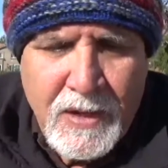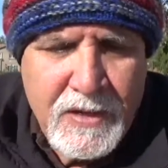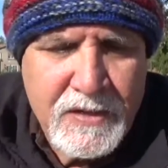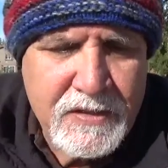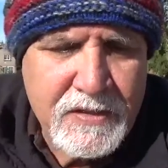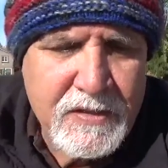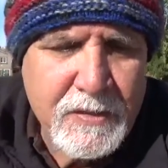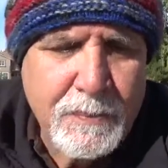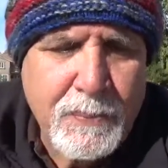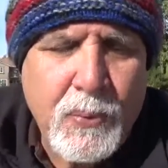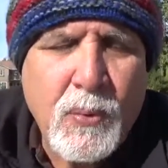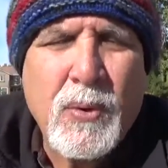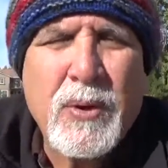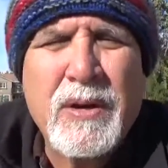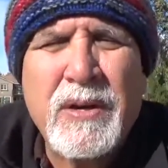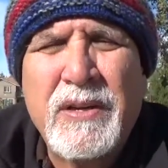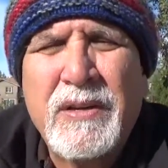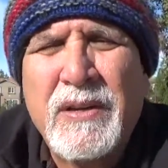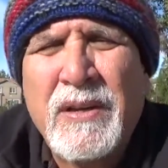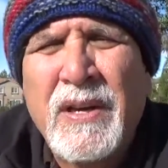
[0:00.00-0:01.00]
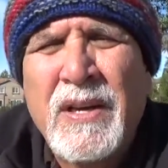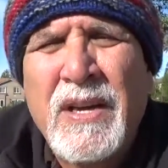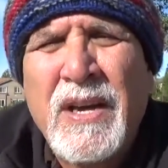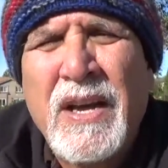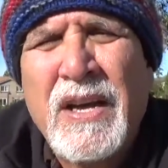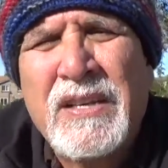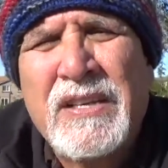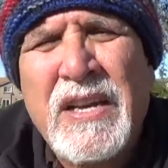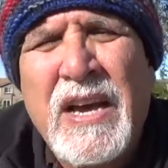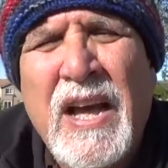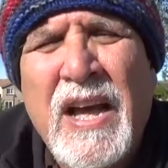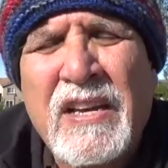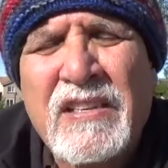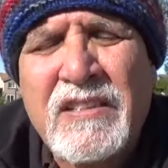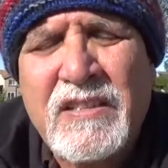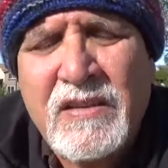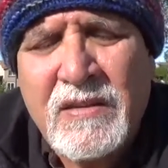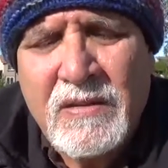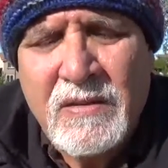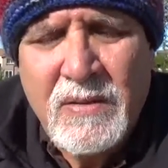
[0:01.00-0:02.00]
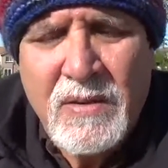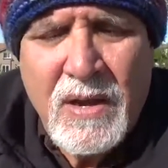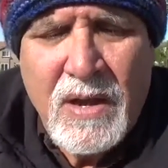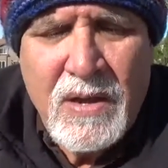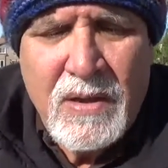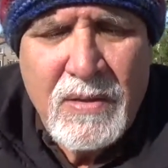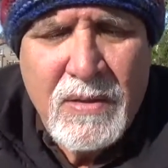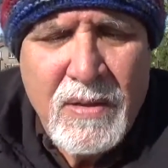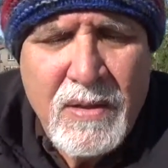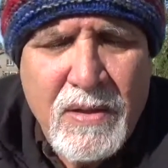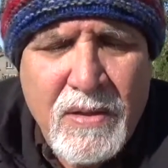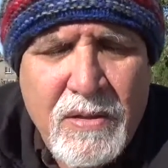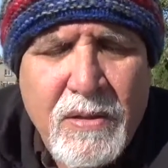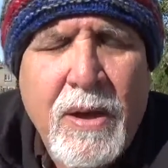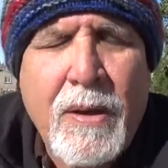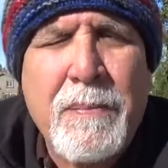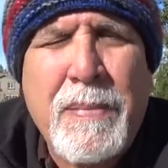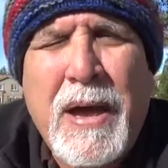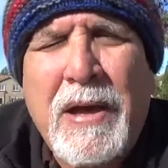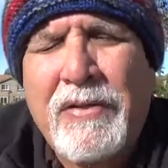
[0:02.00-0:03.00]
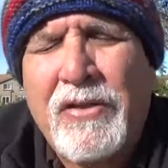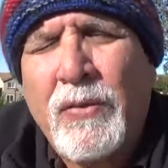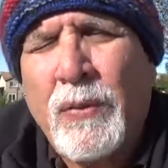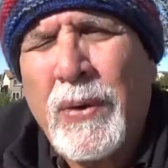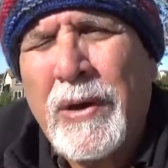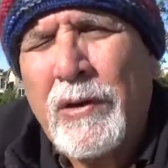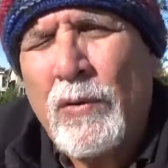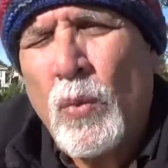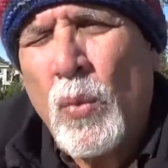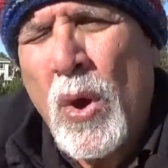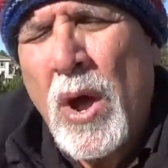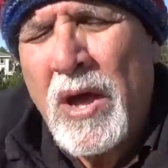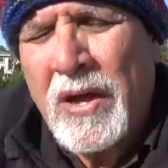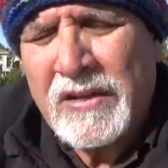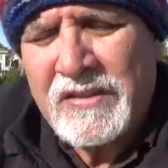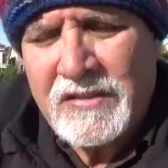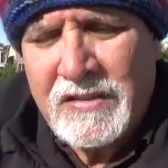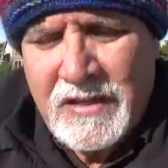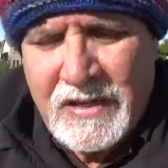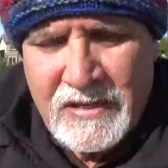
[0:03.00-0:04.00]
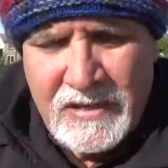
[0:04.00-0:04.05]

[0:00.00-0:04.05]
supported attacks about throwing rocks at